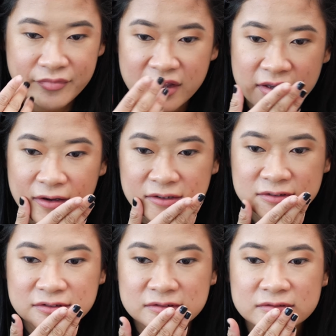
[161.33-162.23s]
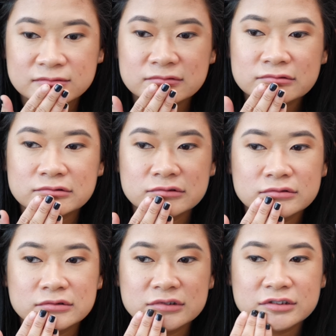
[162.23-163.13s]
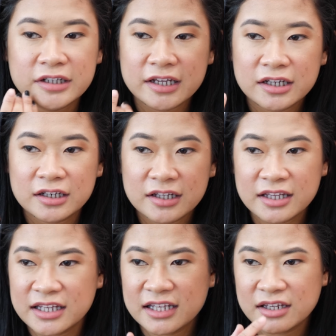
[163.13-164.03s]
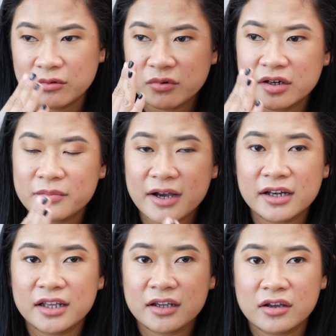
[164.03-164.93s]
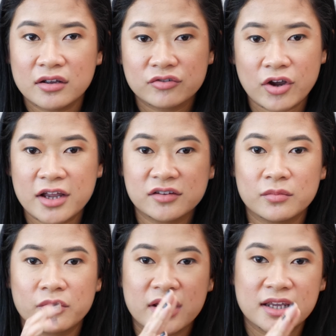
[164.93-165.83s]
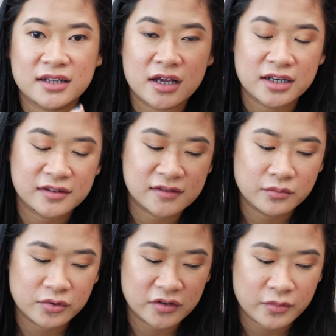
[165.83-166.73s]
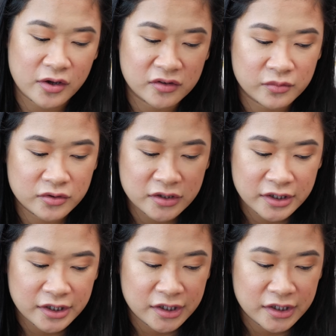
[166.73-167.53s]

he also stated he, he, he went about it trying to break it down as simple as possible.